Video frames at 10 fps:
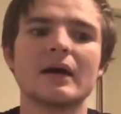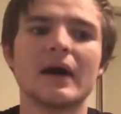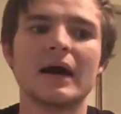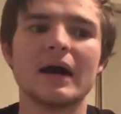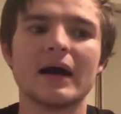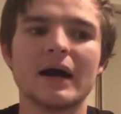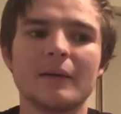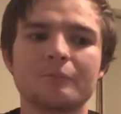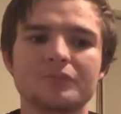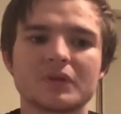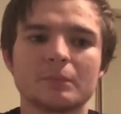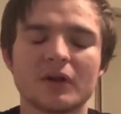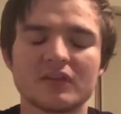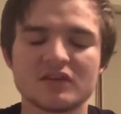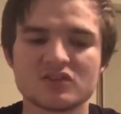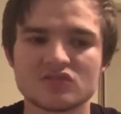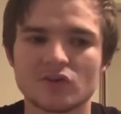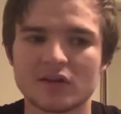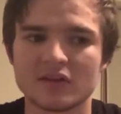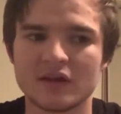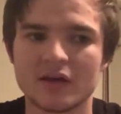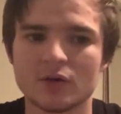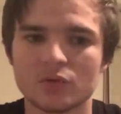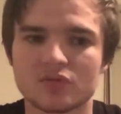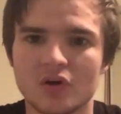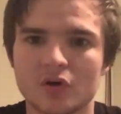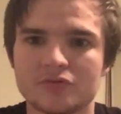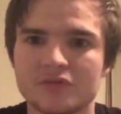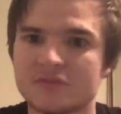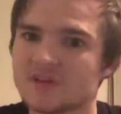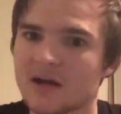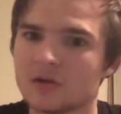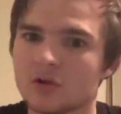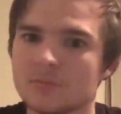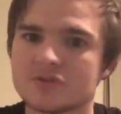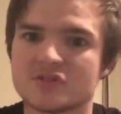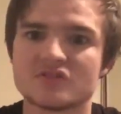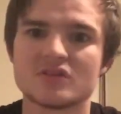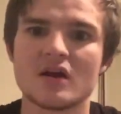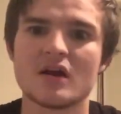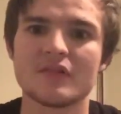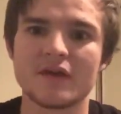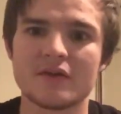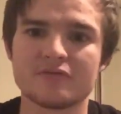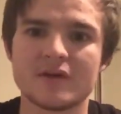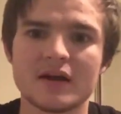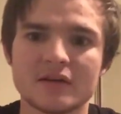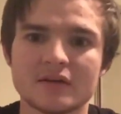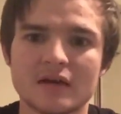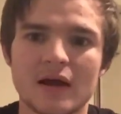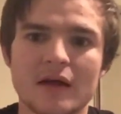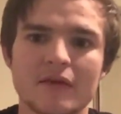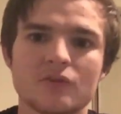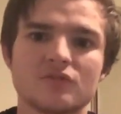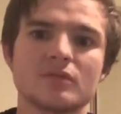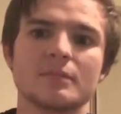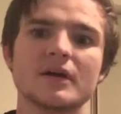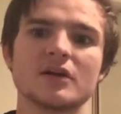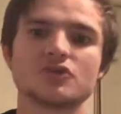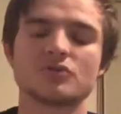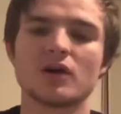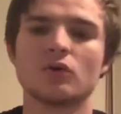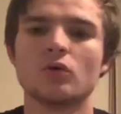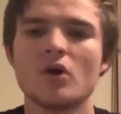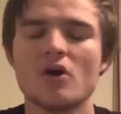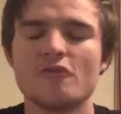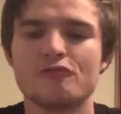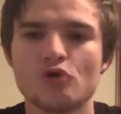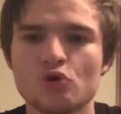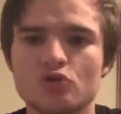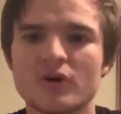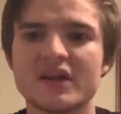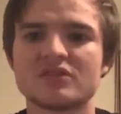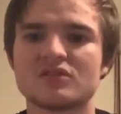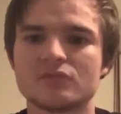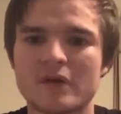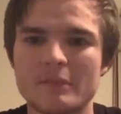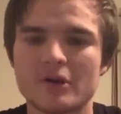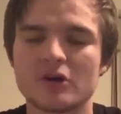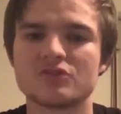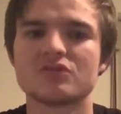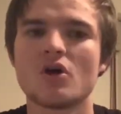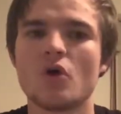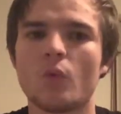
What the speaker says: But I think just like the Eels on fifth tackle options, they found those to be a struggle. Full credit to the Rabbitohs.